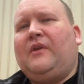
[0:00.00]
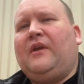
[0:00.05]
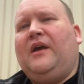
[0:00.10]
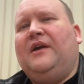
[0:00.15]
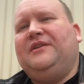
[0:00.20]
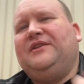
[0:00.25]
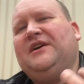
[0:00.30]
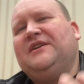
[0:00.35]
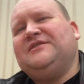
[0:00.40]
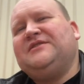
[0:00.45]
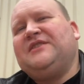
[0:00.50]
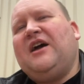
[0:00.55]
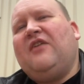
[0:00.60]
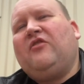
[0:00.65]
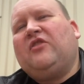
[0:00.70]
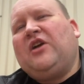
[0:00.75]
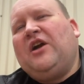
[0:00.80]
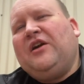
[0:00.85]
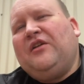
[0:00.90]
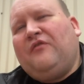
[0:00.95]
It does have a
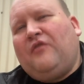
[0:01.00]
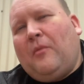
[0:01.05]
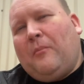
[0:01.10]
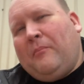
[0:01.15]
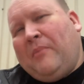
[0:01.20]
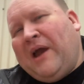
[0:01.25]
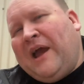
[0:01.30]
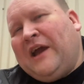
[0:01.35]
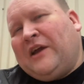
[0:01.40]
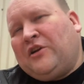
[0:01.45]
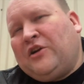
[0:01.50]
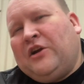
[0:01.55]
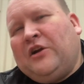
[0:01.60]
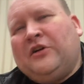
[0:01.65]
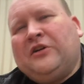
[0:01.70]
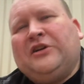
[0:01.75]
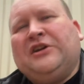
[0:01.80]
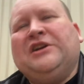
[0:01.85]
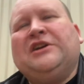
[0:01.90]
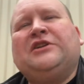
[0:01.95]
kind of a
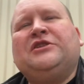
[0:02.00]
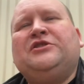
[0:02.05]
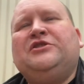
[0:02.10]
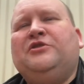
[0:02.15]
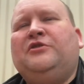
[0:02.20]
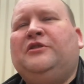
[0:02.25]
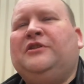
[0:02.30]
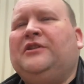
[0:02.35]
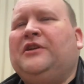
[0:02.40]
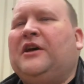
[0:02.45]
background kick to it,